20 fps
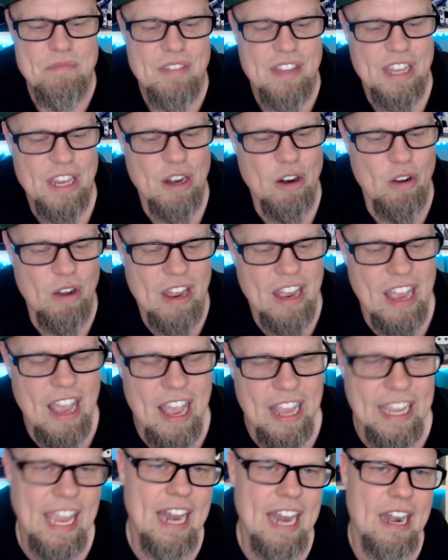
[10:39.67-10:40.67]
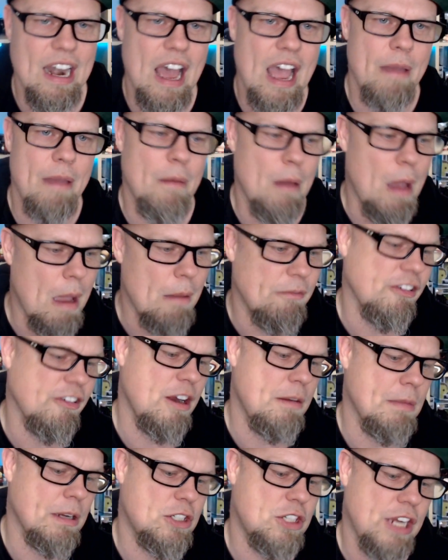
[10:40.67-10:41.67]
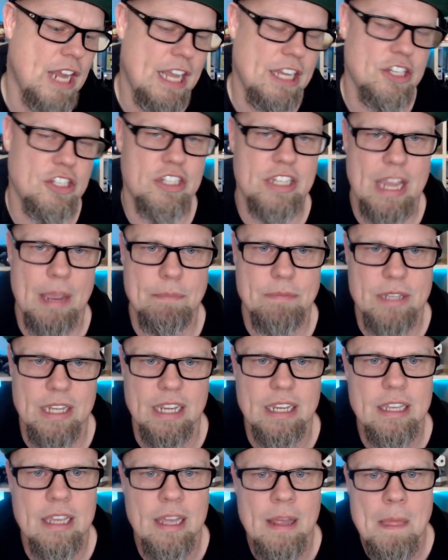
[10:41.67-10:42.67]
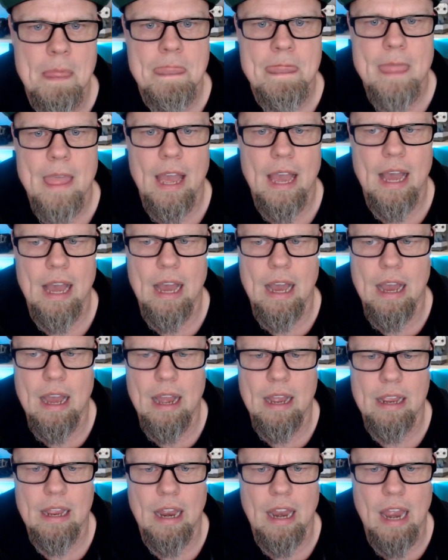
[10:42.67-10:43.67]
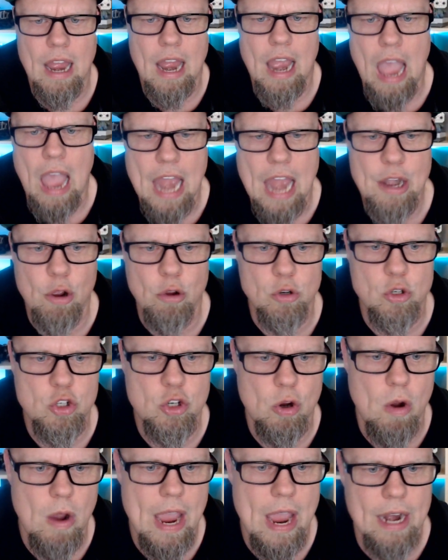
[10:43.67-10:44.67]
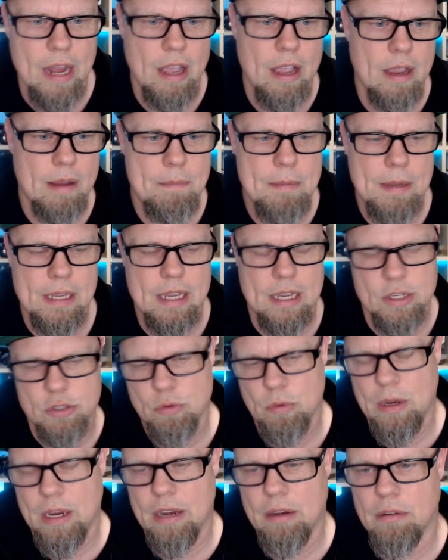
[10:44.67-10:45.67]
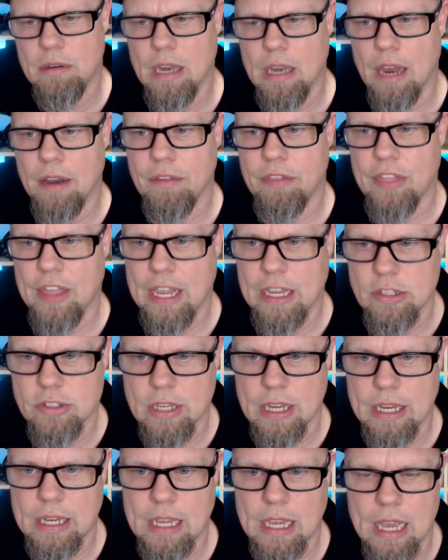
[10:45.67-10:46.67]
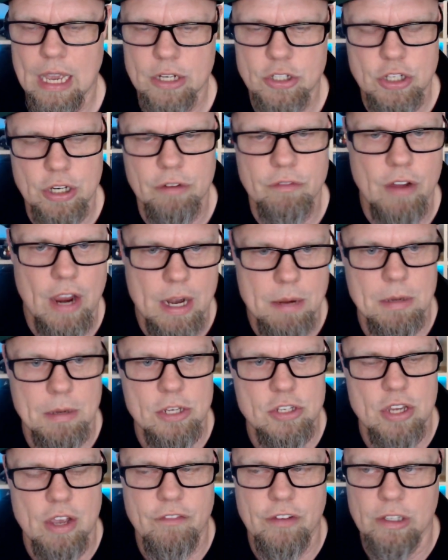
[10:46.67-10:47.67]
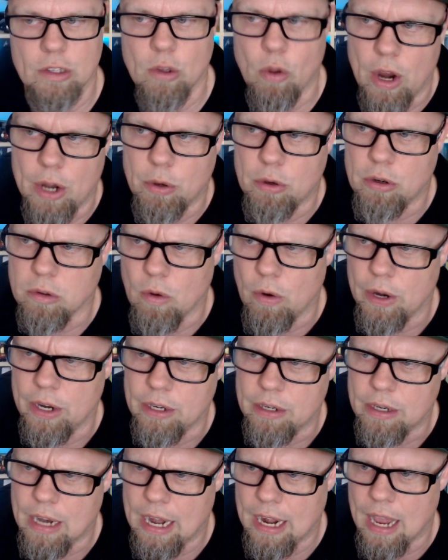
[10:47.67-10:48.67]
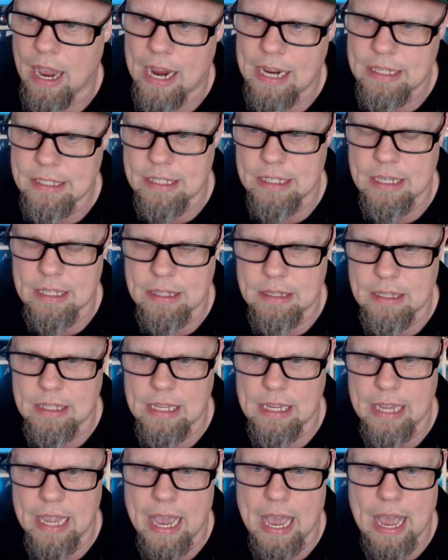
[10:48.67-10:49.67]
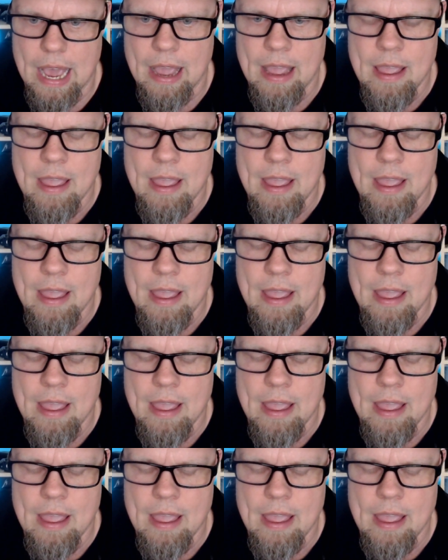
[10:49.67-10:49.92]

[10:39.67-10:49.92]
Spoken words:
you know, again, I'm very much a skeptic. I know Joanna, because we had done things like she invited myself and Lloyd and I did the